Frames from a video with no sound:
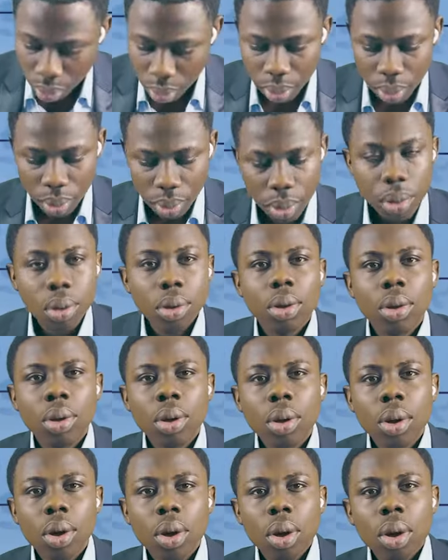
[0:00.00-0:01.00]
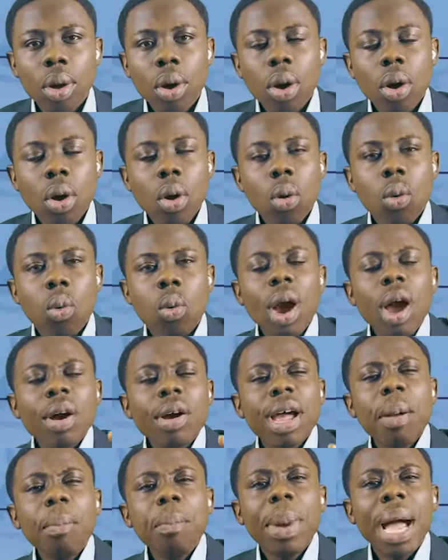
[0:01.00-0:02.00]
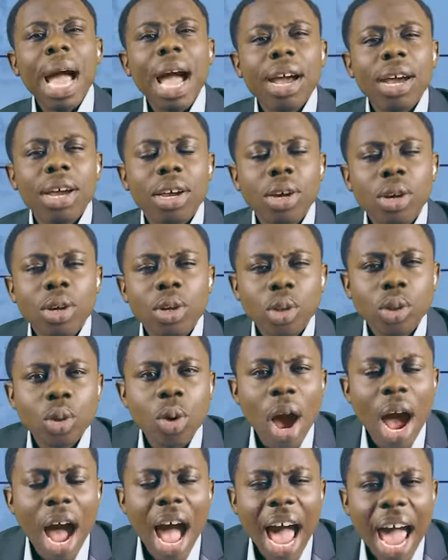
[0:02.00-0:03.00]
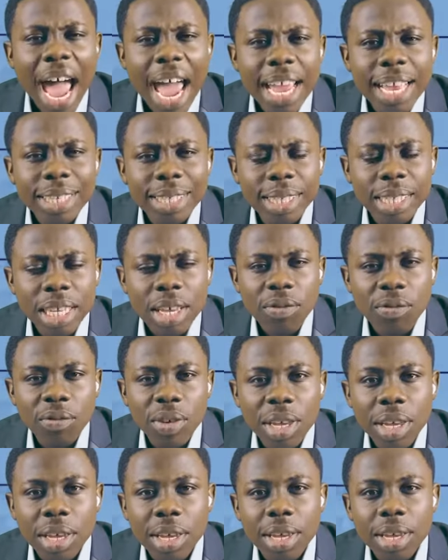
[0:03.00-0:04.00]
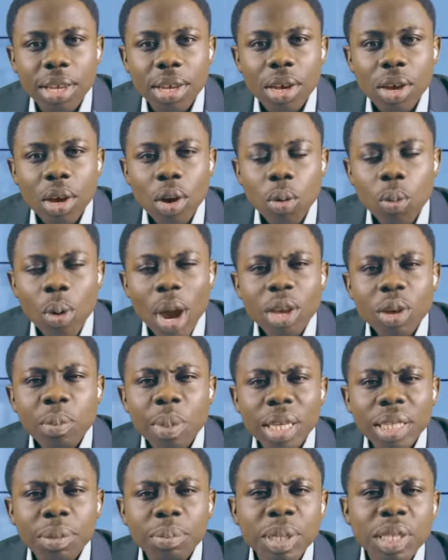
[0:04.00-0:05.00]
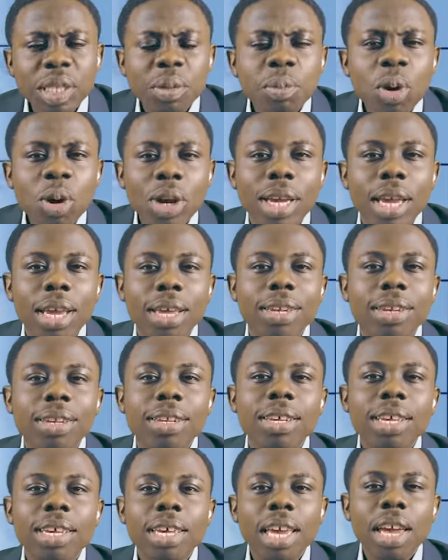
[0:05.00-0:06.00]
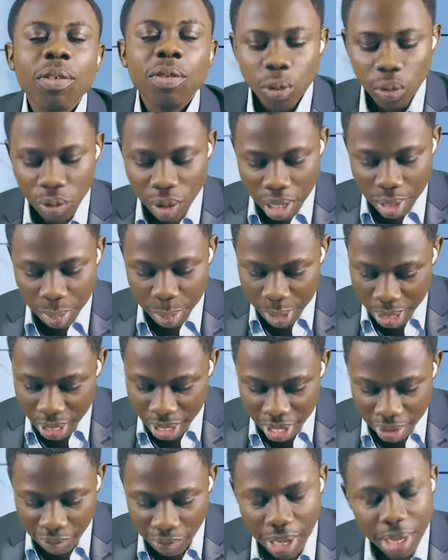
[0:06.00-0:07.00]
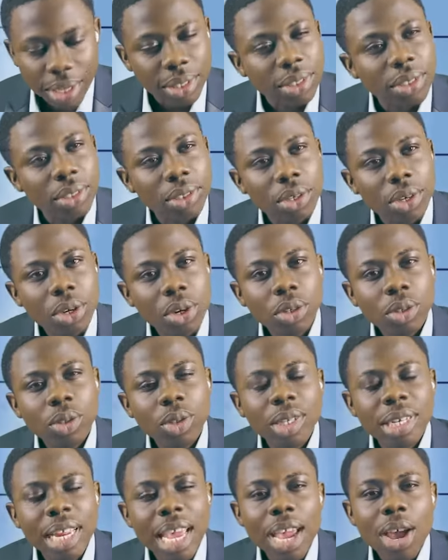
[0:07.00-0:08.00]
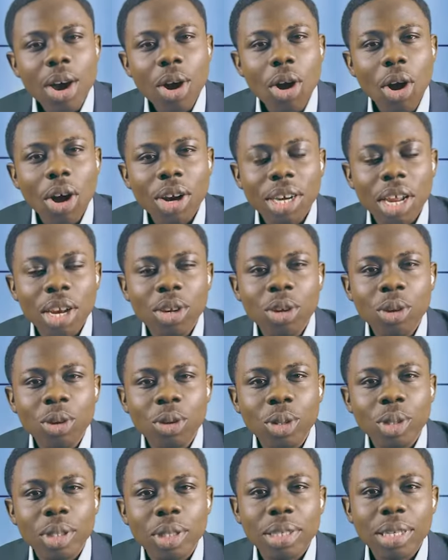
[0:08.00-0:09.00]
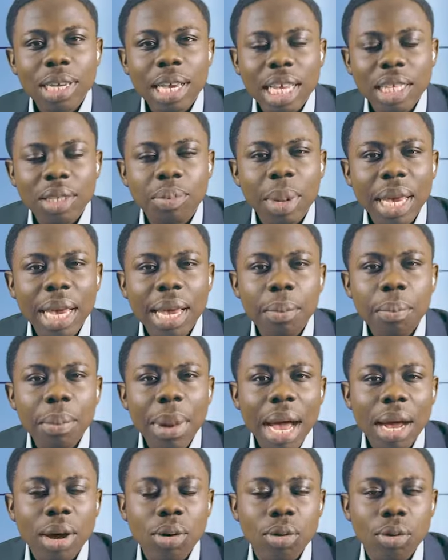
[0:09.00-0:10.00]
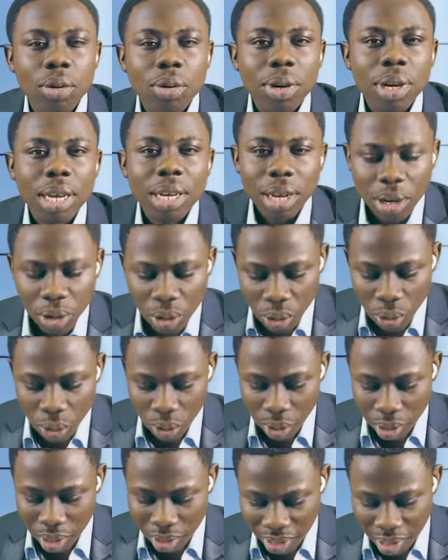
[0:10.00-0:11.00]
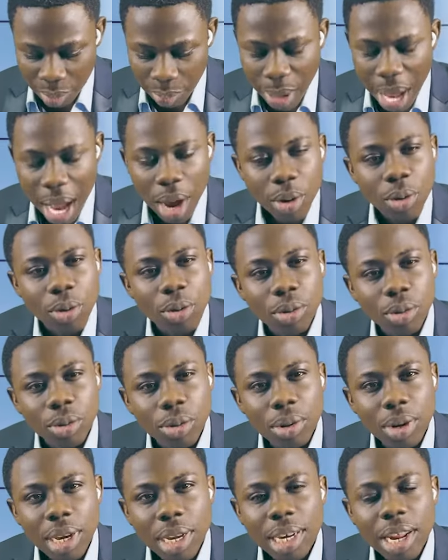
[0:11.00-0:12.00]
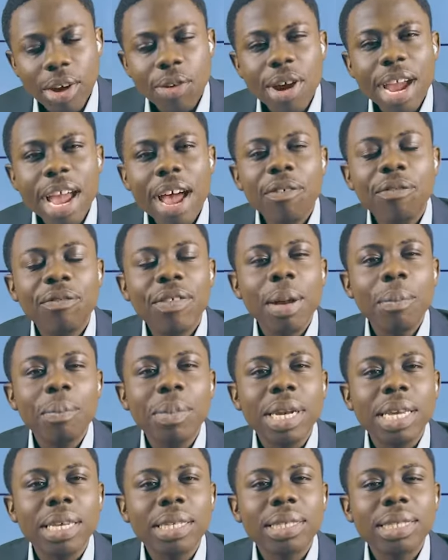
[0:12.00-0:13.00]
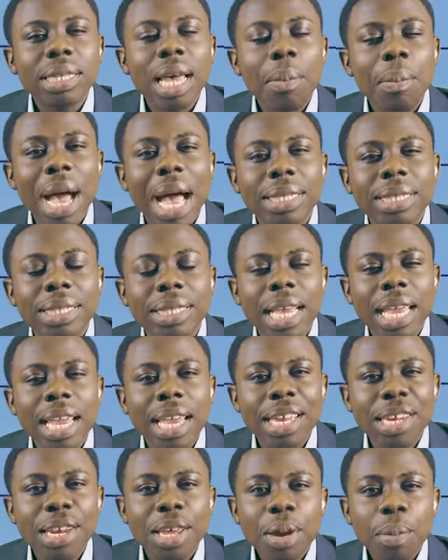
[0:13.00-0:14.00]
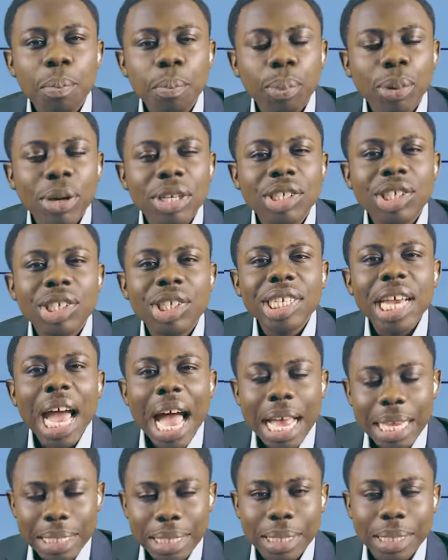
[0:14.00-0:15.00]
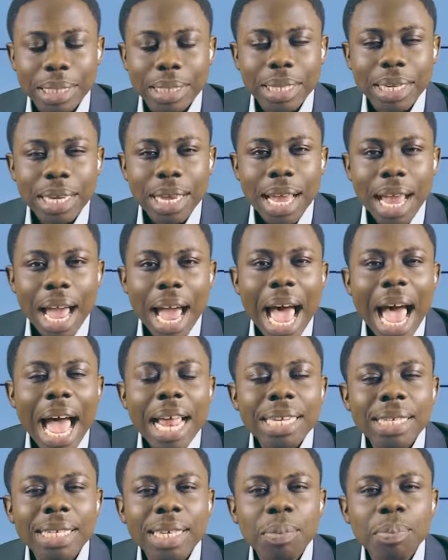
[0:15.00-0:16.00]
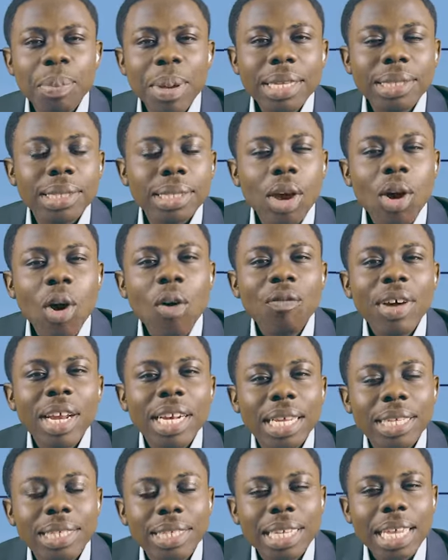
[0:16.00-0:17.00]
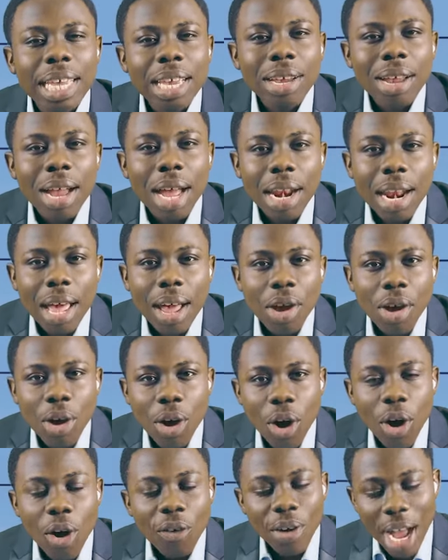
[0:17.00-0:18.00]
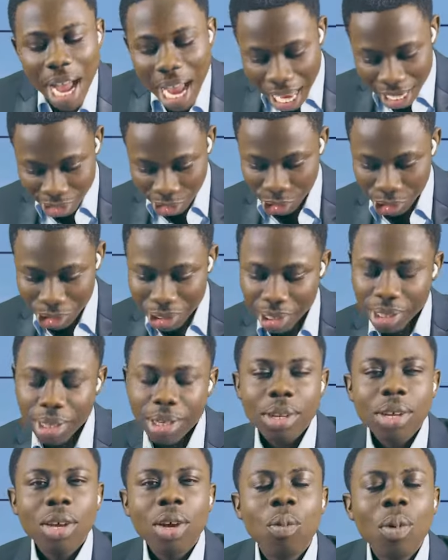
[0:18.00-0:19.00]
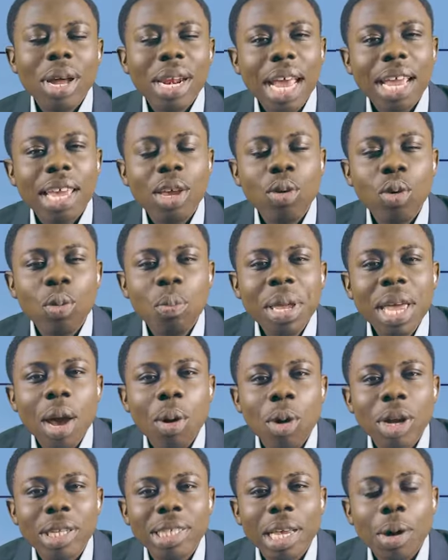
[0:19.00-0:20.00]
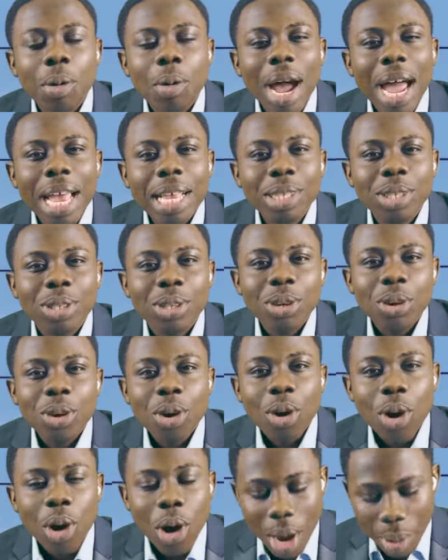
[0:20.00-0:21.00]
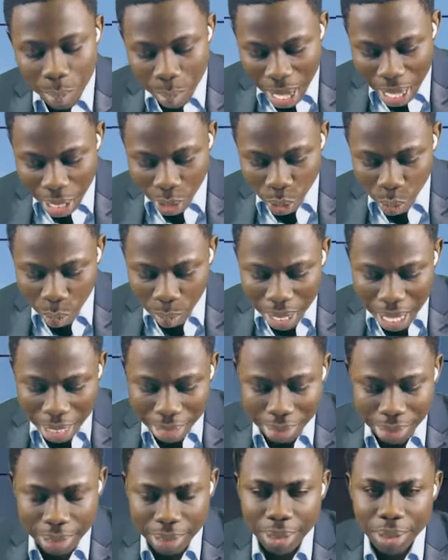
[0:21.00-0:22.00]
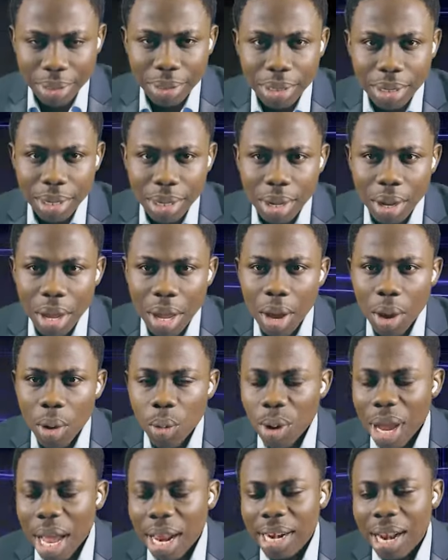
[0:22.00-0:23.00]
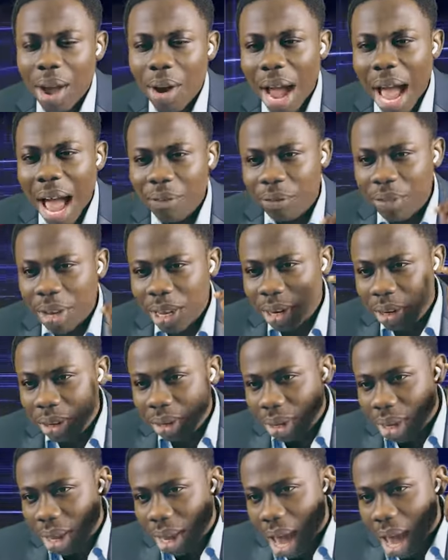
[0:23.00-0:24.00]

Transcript: news. Welcome back to High TV, where you must be smoking if you really believe us. Today on the news is Mekamaku in a new debacle. The royal family, some are saying Prince Charles had debates over the skin color of Archie whether he will be a Walter White or a Michael Blackson. We are now having